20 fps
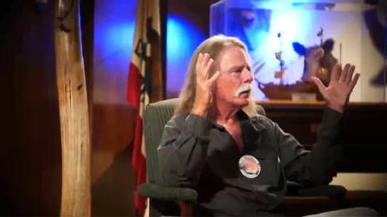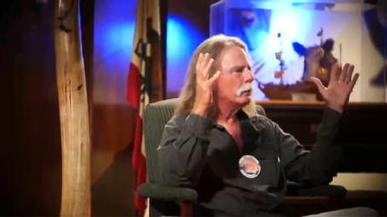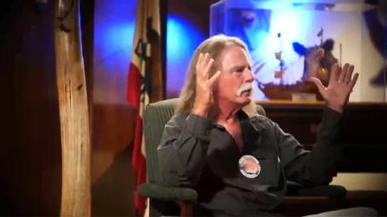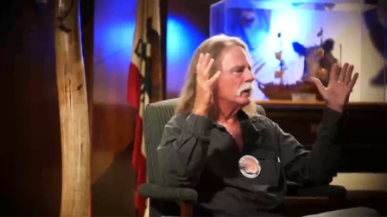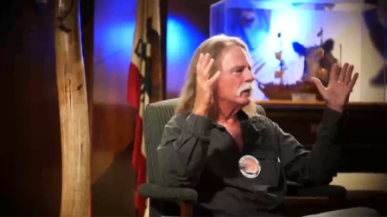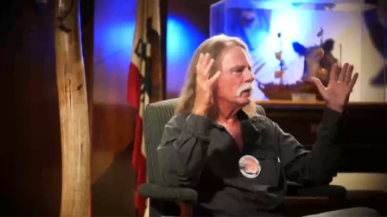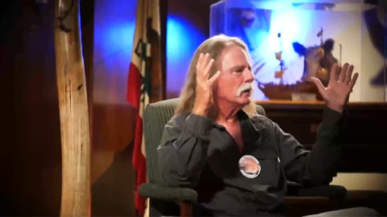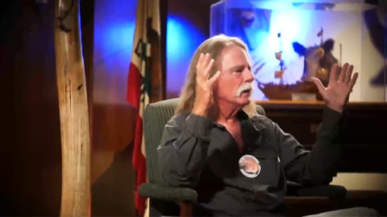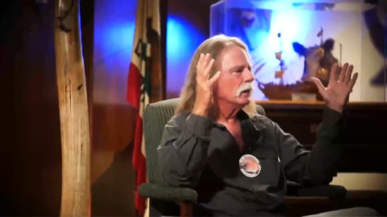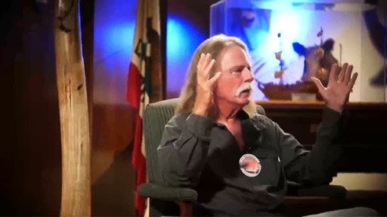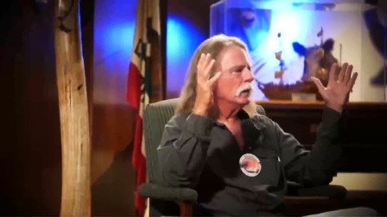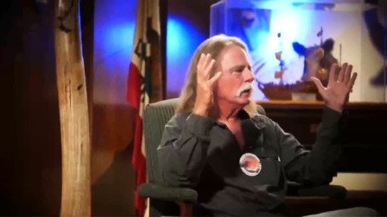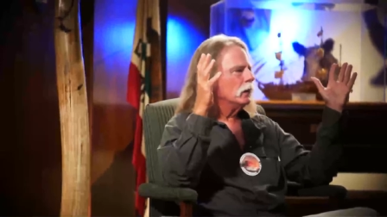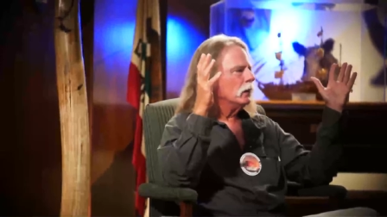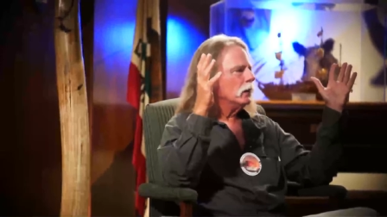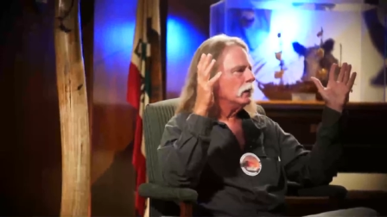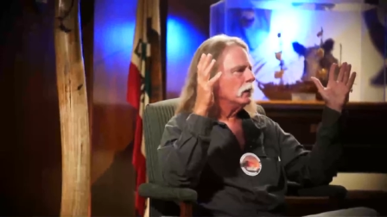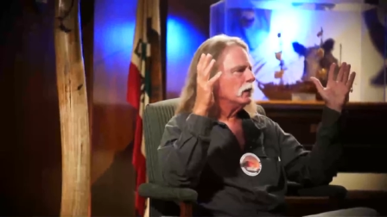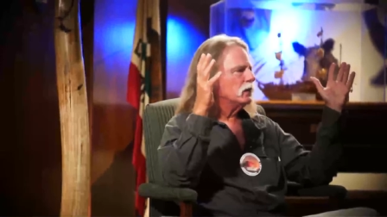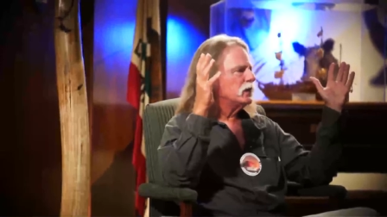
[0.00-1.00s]
and
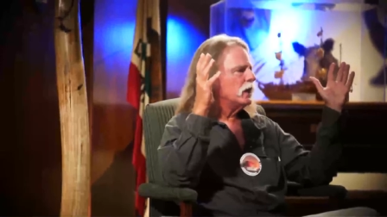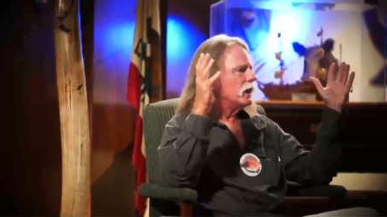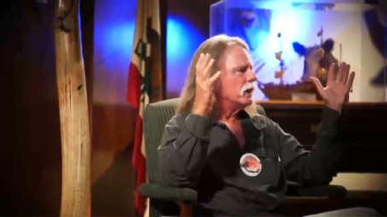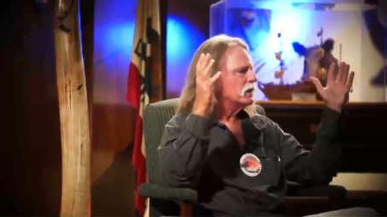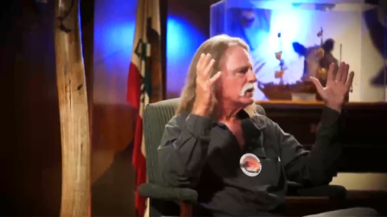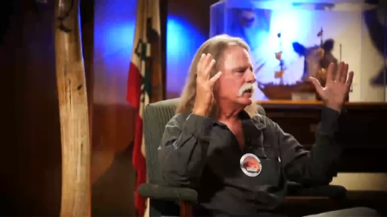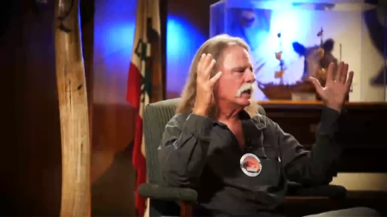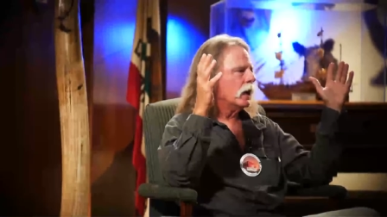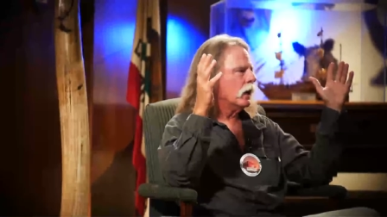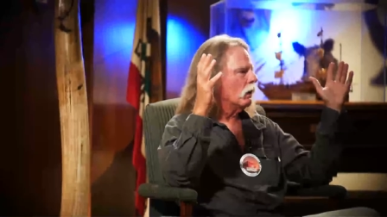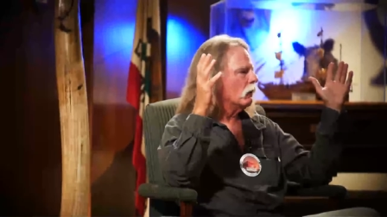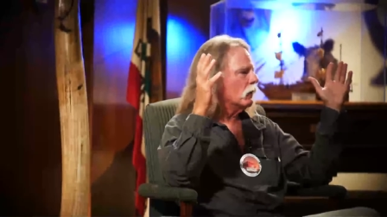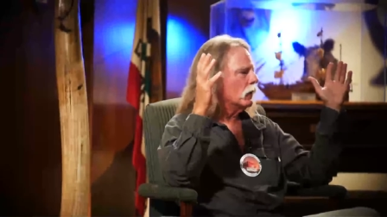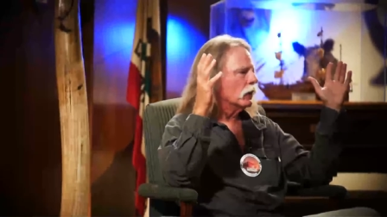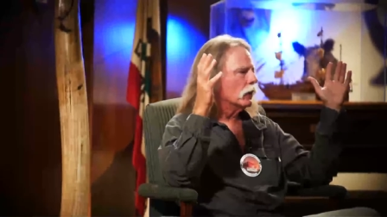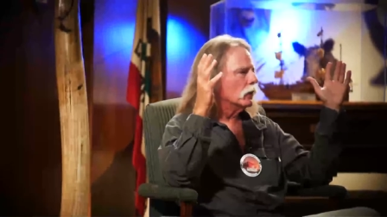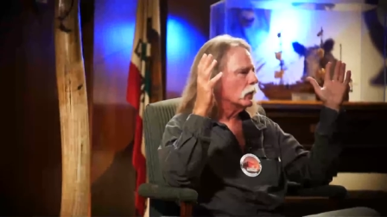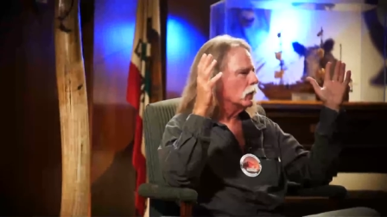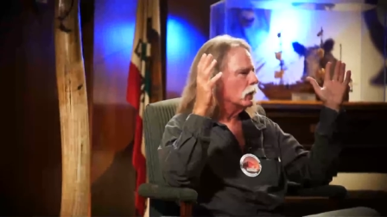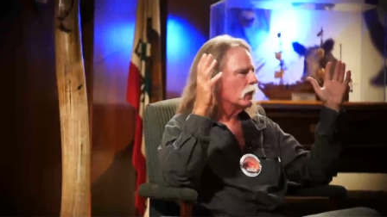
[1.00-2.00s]
it takes down
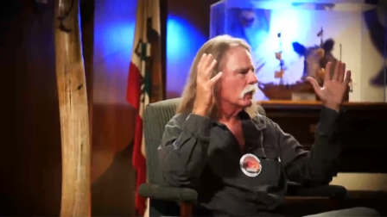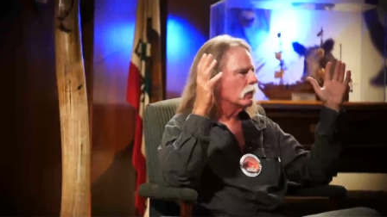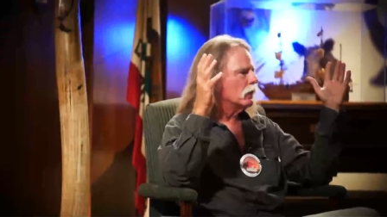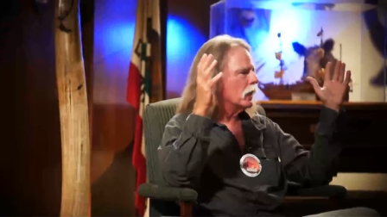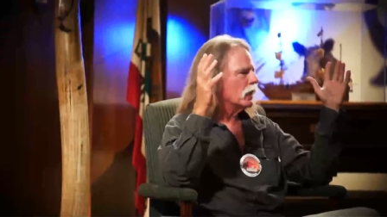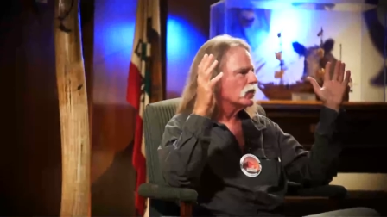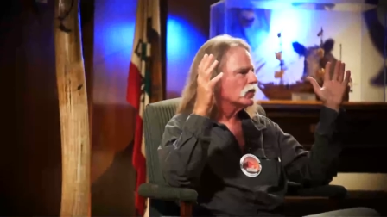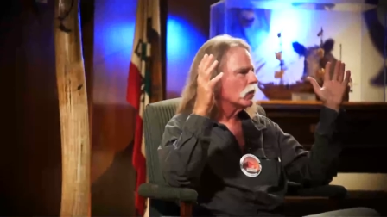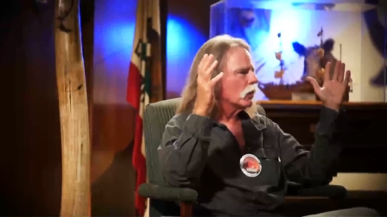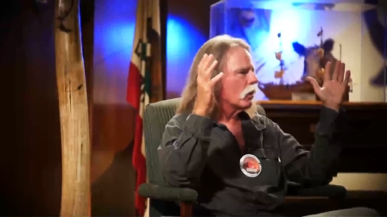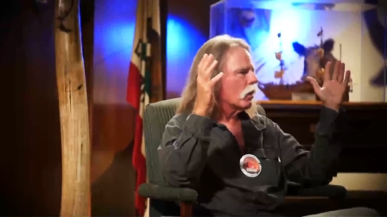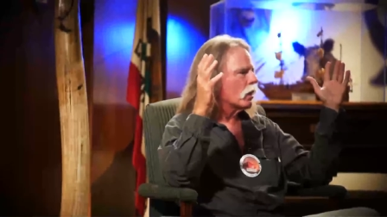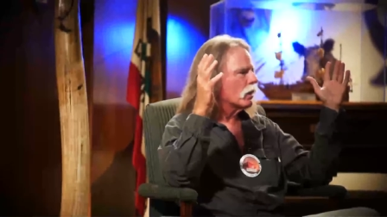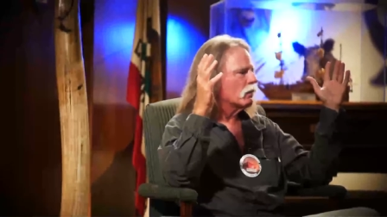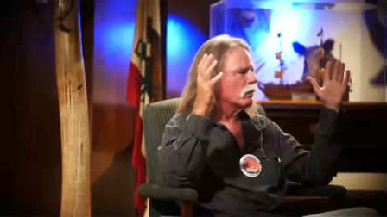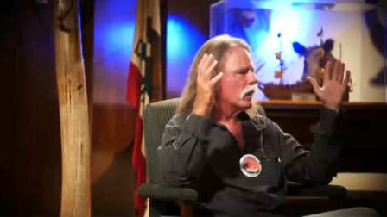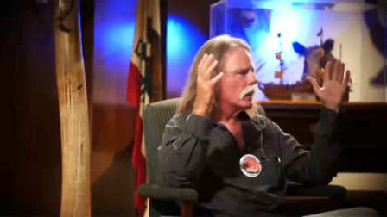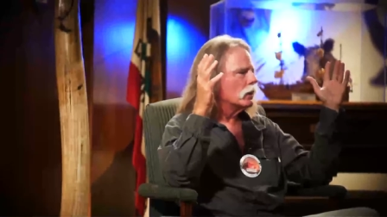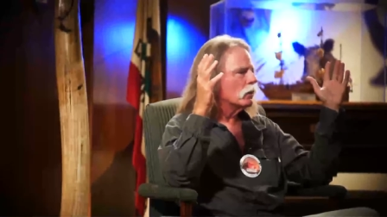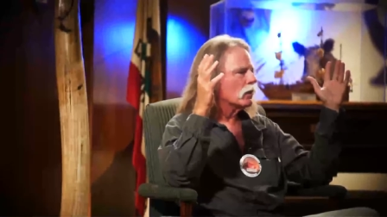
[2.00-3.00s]
the Air National
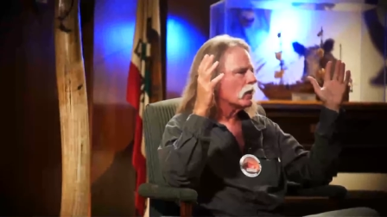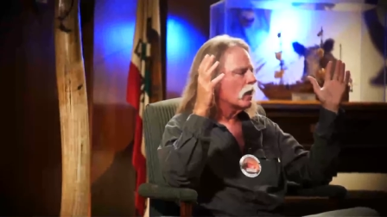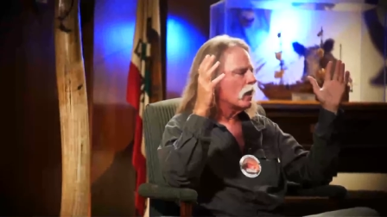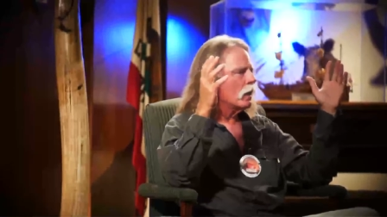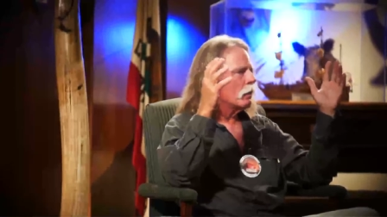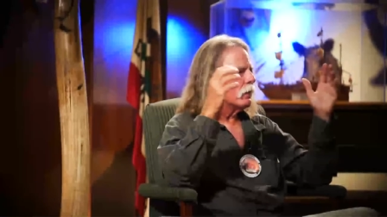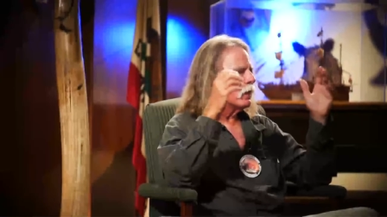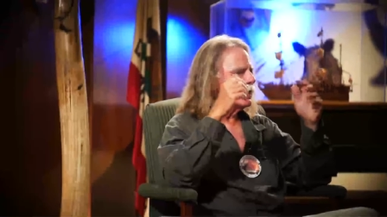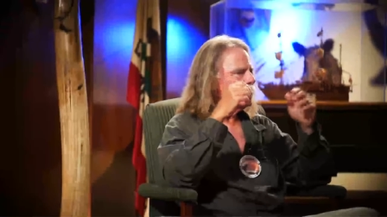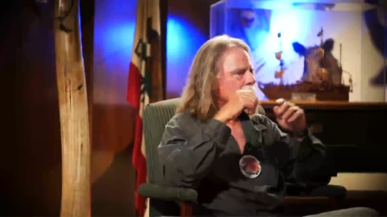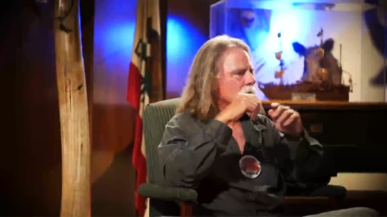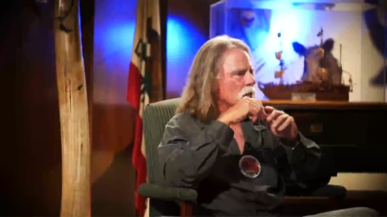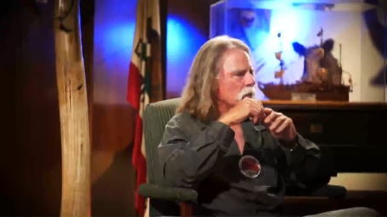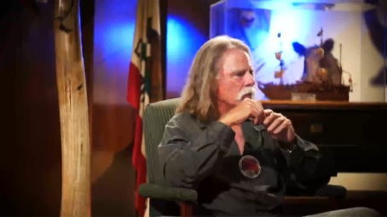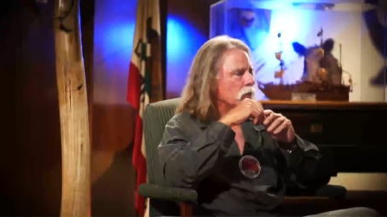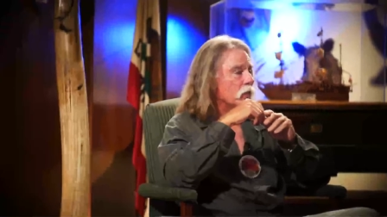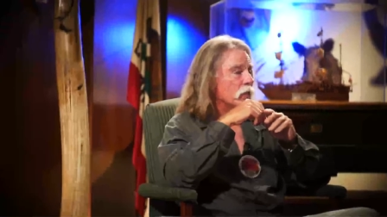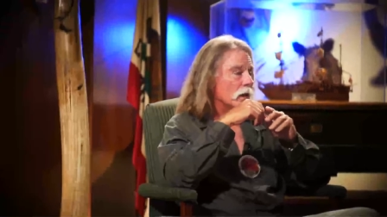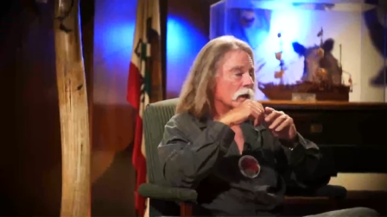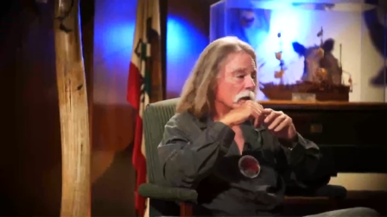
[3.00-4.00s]
Guard? They don't come." And I said,
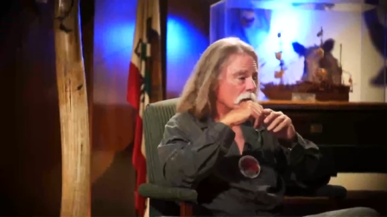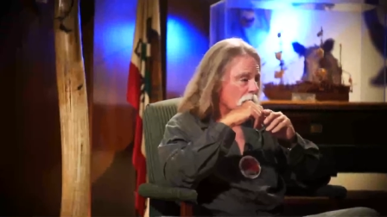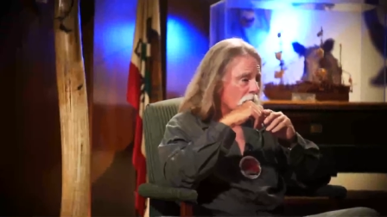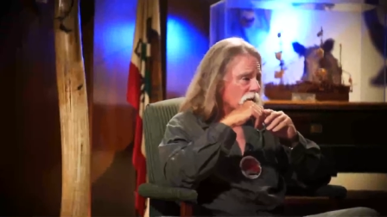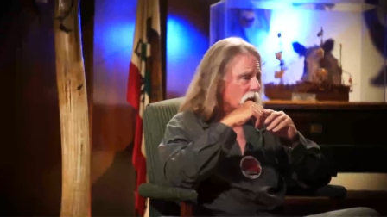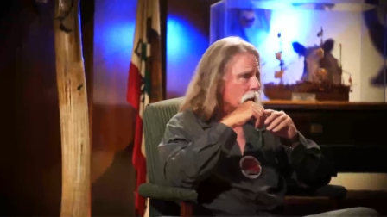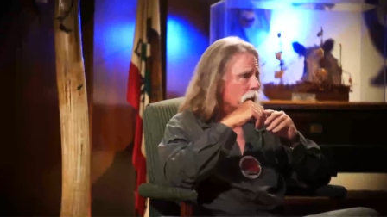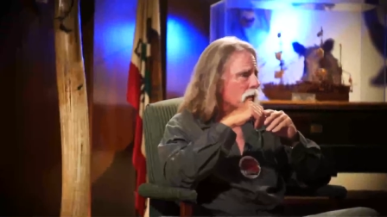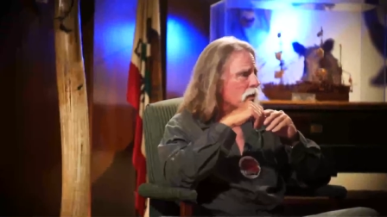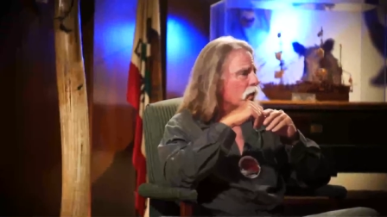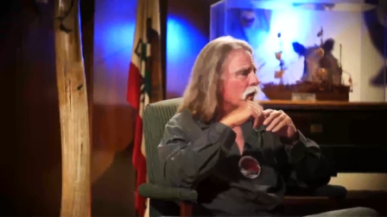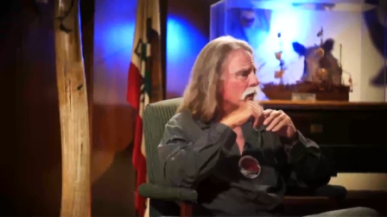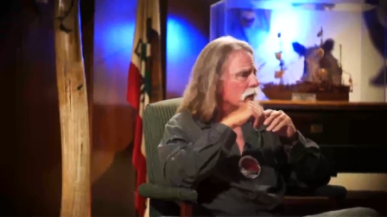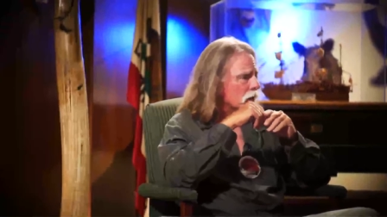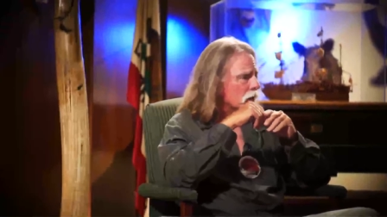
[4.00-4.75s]
"Funny enough, I've been thinking